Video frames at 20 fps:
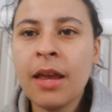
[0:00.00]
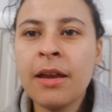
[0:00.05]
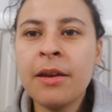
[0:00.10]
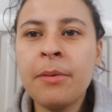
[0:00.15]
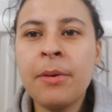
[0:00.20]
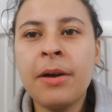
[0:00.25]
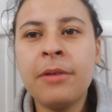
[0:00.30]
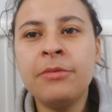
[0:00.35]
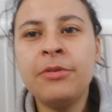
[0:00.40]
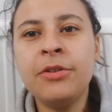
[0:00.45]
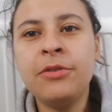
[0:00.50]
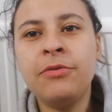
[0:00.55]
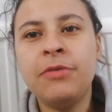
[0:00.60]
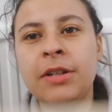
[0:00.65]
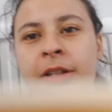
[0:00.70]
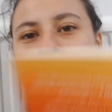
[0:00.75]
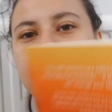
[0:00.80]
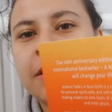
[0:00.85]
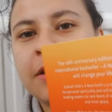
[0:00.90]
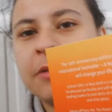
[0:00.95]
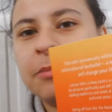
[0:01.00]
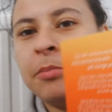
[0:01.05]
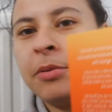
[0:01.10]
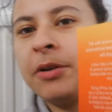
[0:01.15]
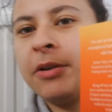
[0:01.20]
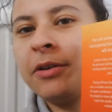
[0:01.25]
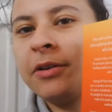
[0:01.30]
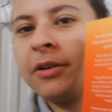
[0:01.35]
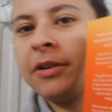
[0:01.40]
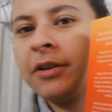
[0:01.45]
Anyway, I'm just reading this
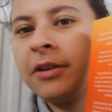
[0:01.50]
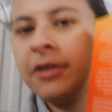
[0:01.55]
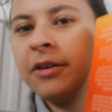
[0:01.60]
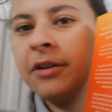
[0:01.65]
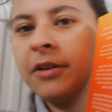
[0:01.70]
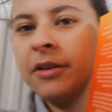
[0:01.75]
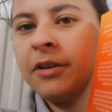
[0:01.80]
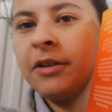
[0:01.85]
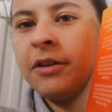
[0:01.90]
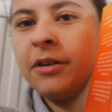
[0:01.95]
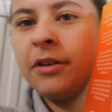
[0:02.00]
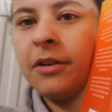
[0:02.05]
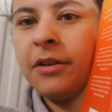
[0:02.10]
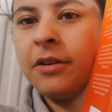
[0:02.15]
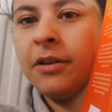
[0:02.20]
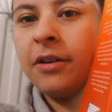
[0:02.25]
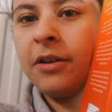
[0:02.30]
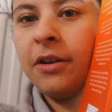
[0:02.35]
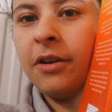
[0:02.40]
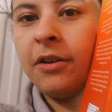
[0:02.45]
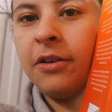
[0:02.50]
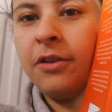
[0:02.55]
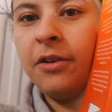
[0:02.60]
book, A